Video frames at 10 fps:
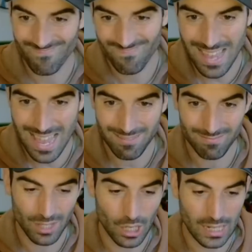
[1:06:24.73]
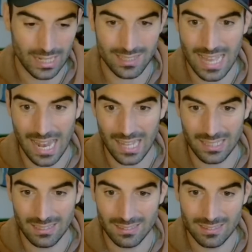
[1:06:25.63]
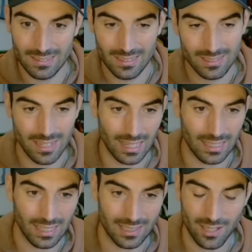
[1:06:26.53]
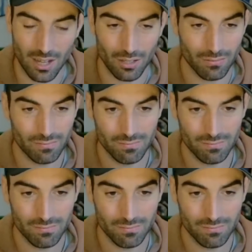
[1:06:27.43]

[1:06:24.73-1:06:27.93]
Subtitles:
yeah, you're looking at Salah, Solanke, Son.